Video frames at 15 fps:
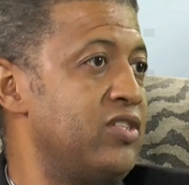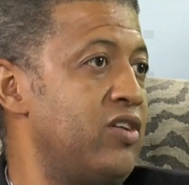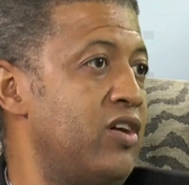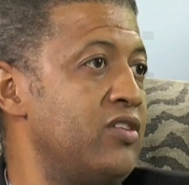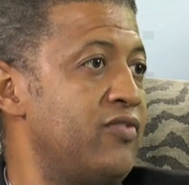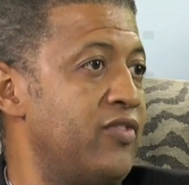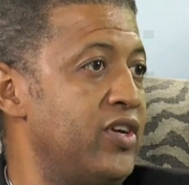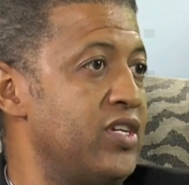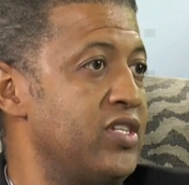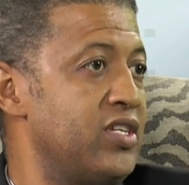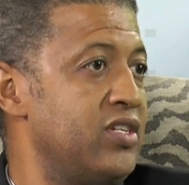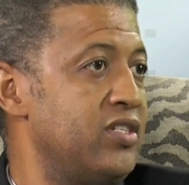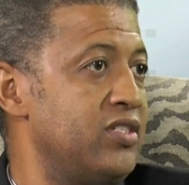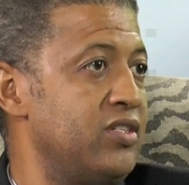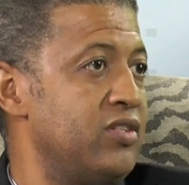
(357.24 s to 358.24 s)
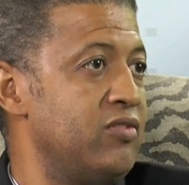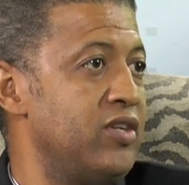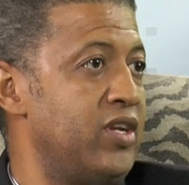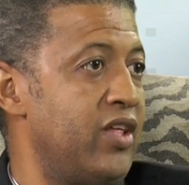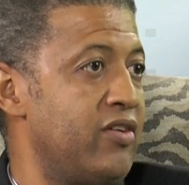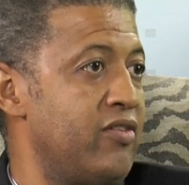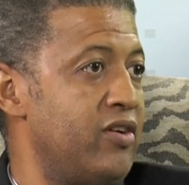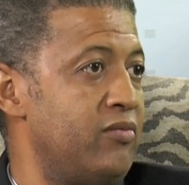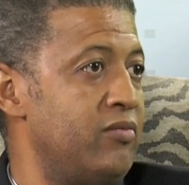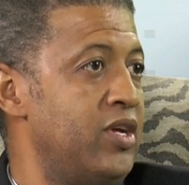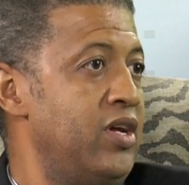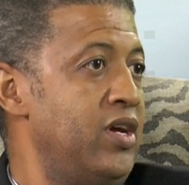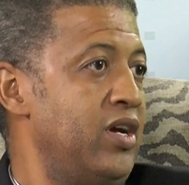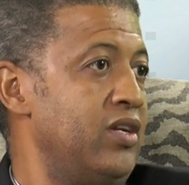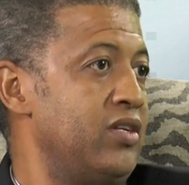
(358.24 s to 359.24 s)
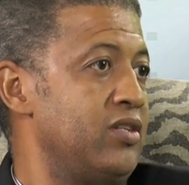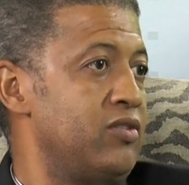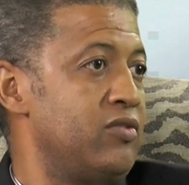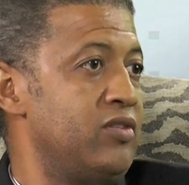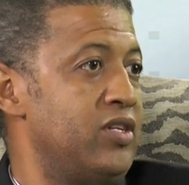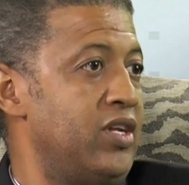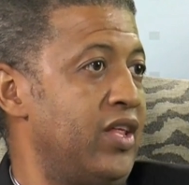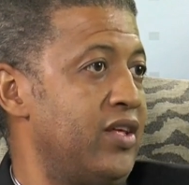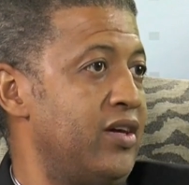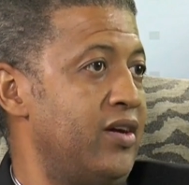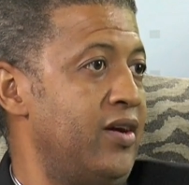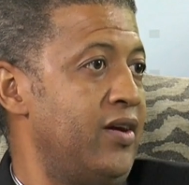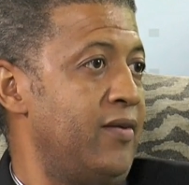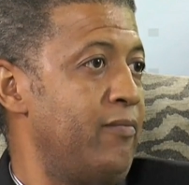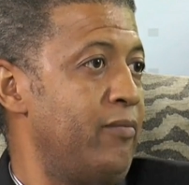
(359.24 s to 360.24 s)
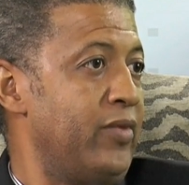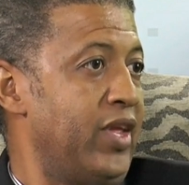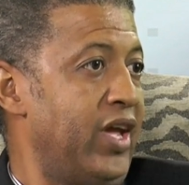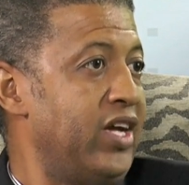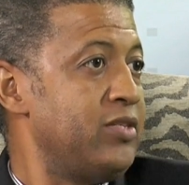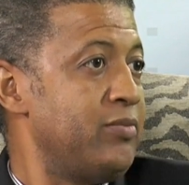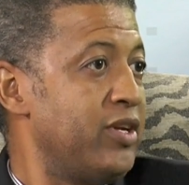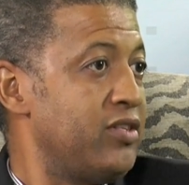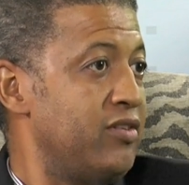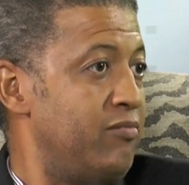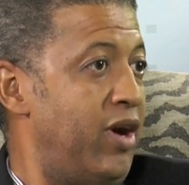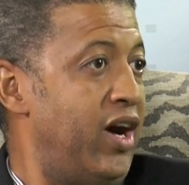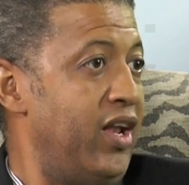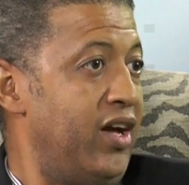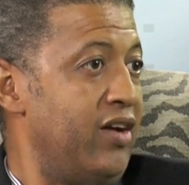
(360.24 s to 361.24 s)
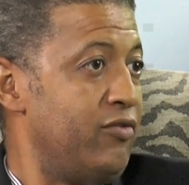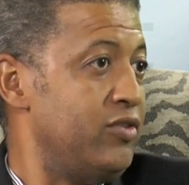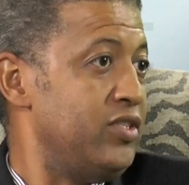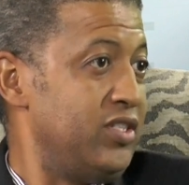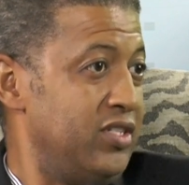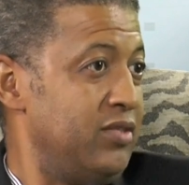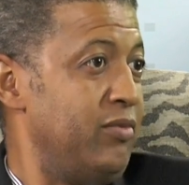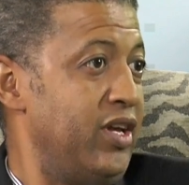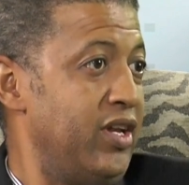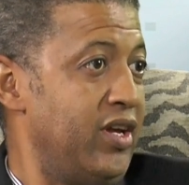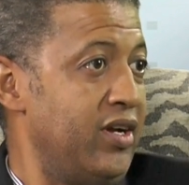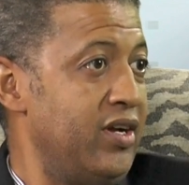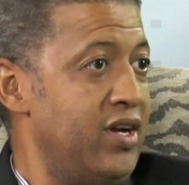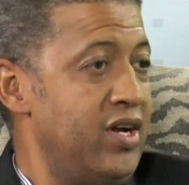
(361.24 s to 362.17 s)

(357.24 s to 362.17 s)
transferring skills into another realm and to another aspect of my life, which is media.